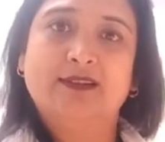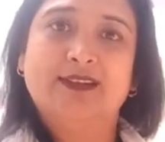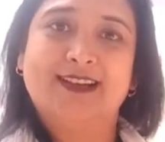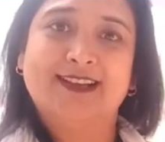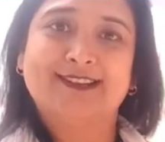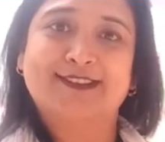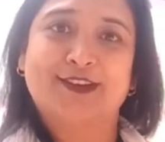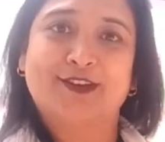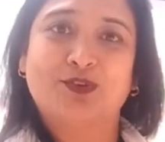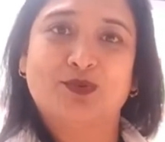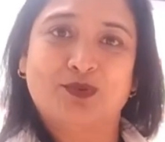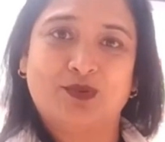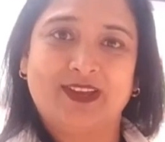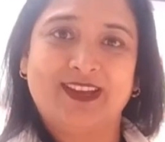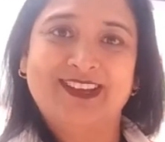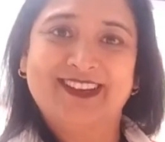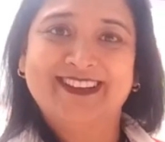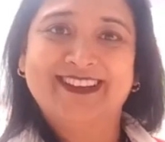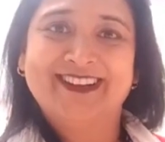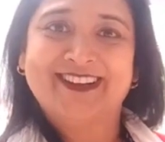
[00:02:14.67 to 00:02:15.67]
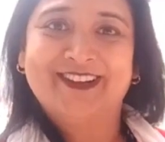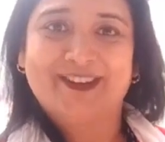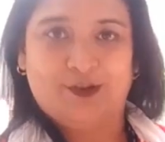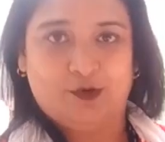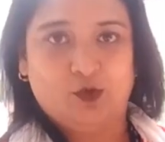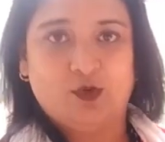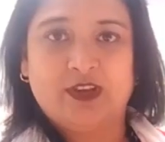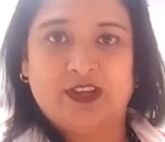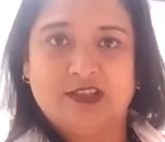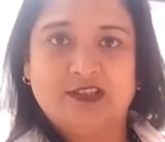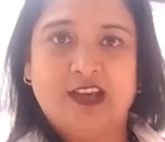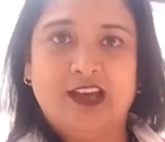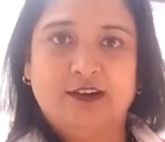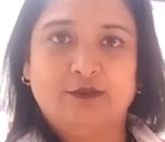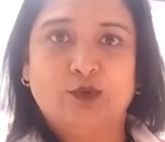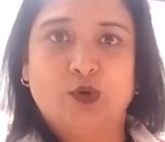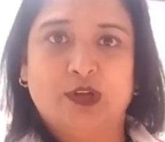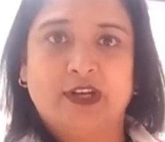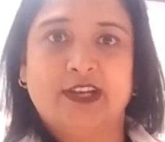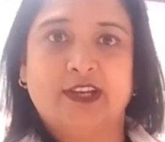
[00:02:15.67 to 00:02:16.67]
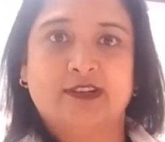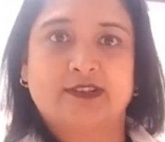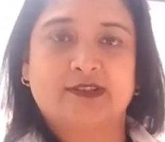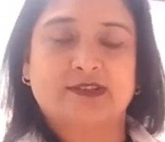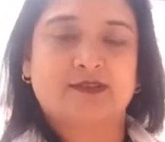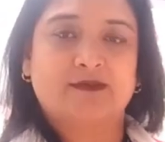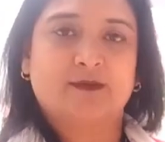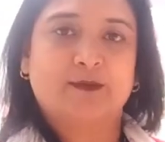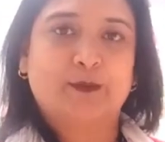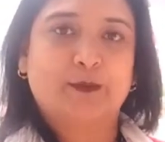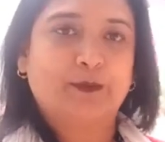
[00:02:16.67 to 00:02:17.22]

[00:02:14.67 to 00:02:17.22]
as a yogi. Yogis are warriors.